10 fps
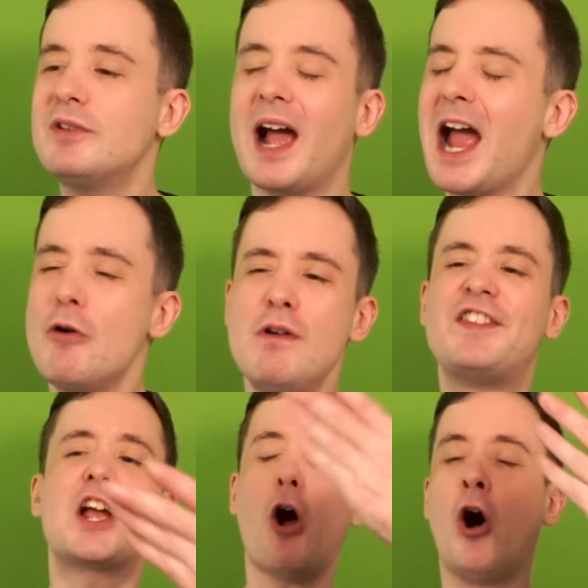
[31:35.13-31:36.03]
do you, how have
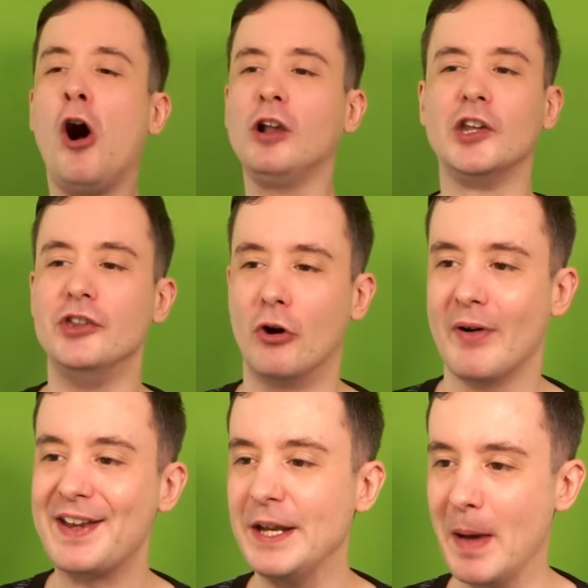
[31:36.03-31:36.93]
you got Haaland
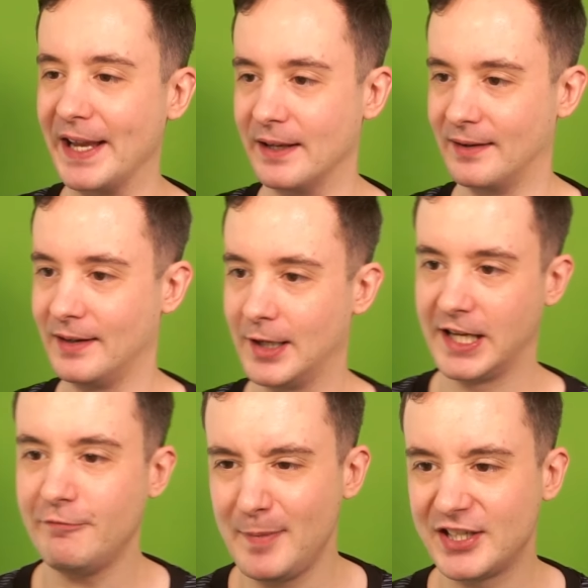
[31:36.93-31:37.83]
already, mate?
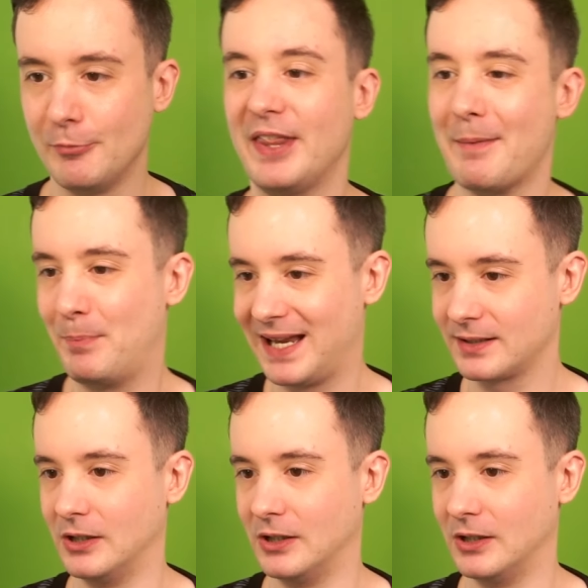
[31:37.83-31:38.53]
Give me some of that pack,